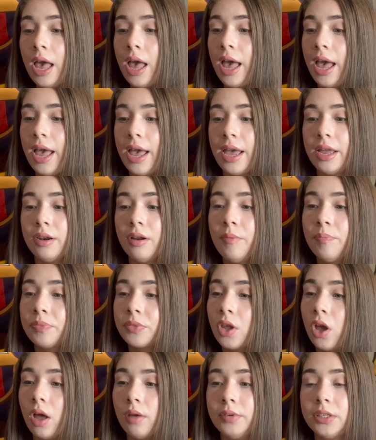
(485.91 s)
and
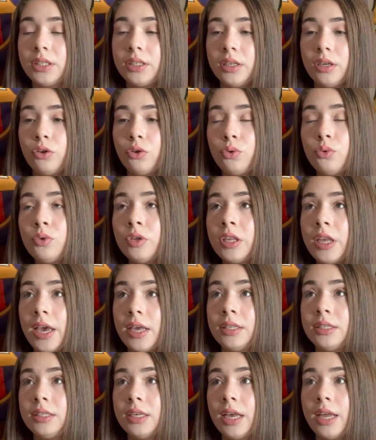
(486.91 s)
obviously
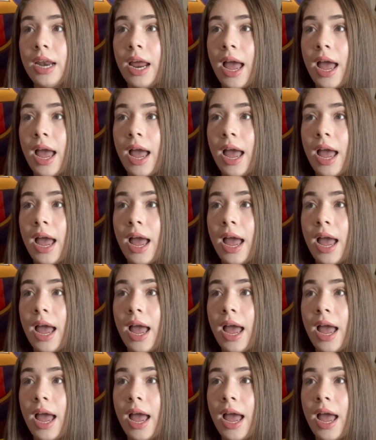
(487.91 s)
Koundé did